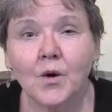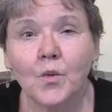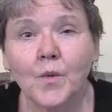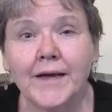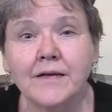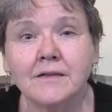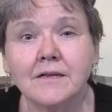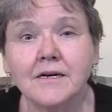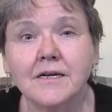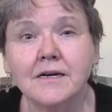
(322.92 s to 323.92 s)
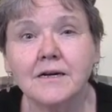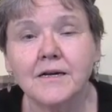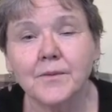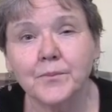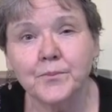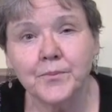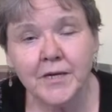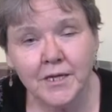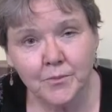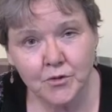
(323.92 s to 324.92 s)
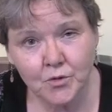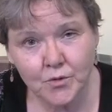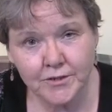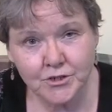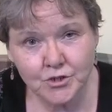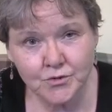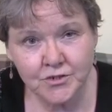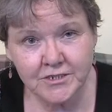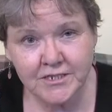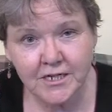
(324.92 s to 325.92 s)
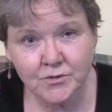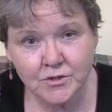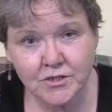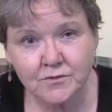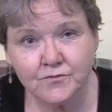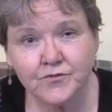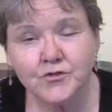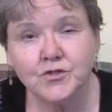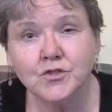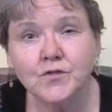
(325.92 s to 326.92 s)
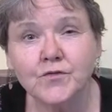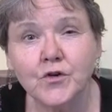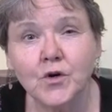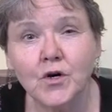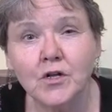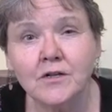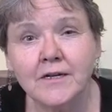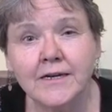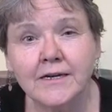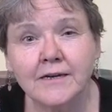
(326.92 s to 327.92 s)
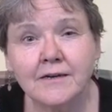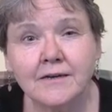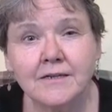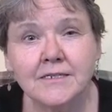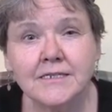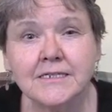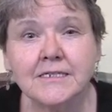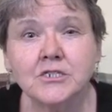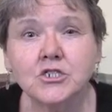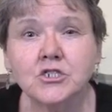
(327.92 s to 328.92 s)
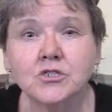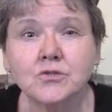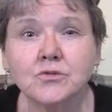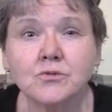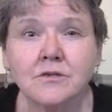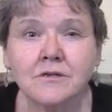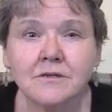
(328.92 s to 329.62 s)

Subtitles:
Well, people who are new to dowsing, first of all, need to